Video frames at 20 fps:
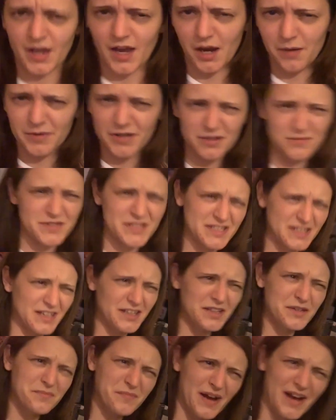I mean, I'm
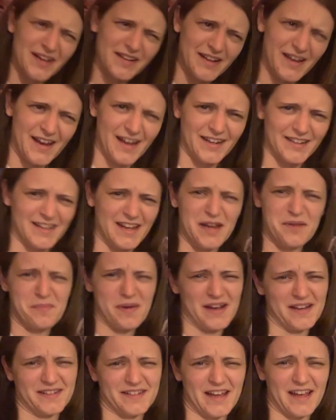still in my early
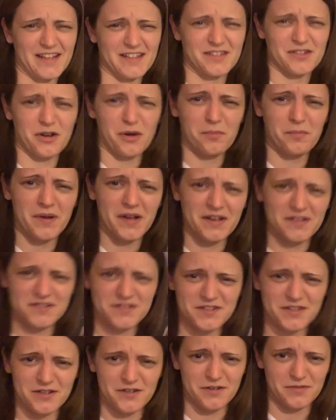eBay days compared
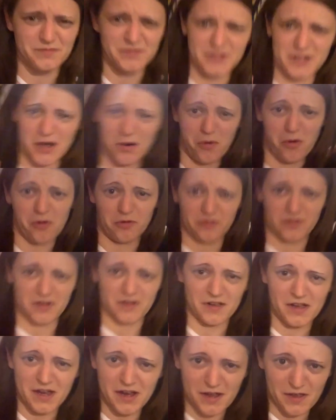to, you know, all
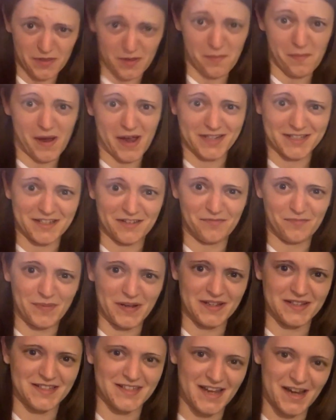the, the massive
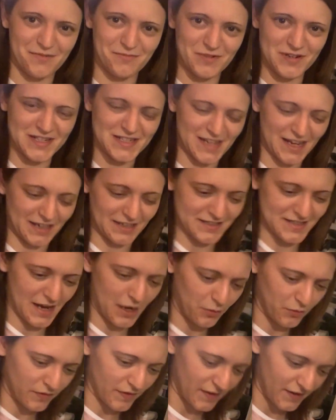big time resellers
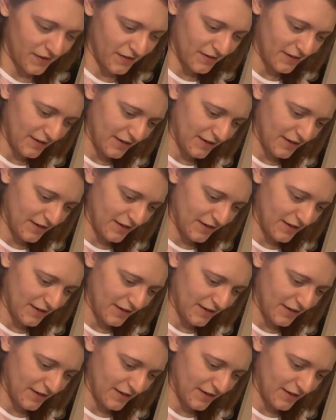out there.